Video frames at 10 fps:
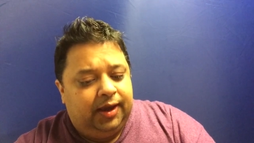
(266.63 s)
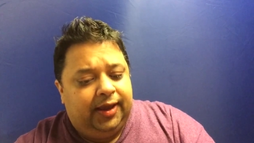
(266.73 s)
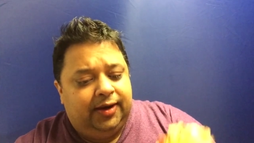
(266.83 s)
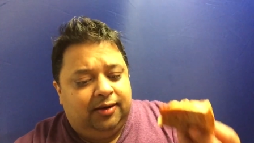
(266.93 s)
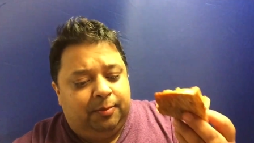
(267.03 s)

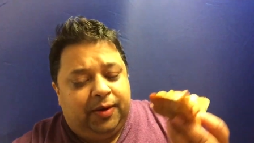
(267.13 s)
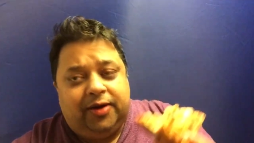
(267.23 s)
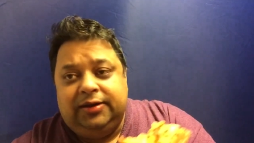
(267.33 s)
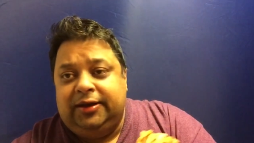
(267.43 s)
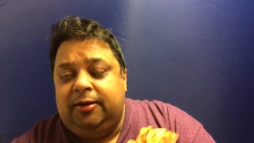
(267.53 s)
And
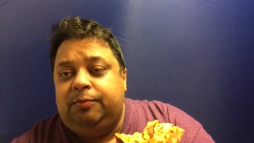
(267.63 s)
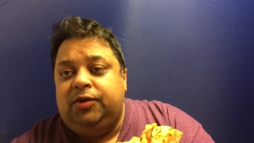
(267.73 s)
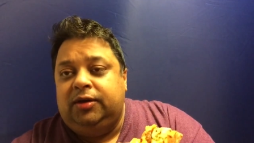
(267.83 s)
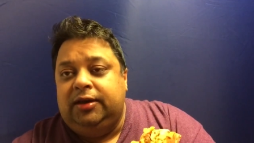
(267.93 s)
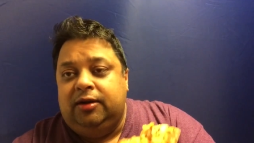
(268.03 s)
apparently they didn't
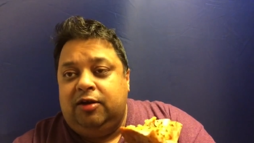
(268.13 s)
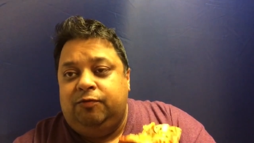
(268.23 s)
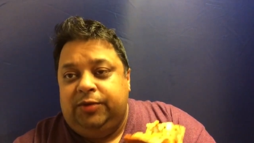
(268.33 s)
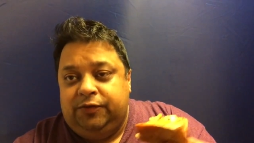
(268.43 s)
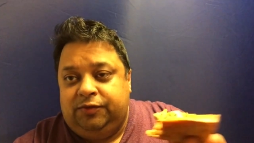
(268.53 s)
put
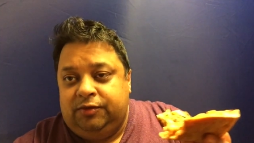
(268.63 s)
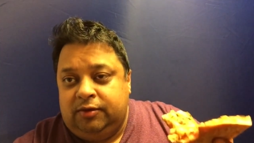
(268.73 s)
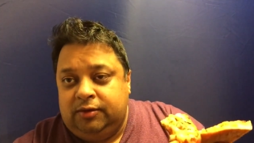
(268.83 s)
enough beef,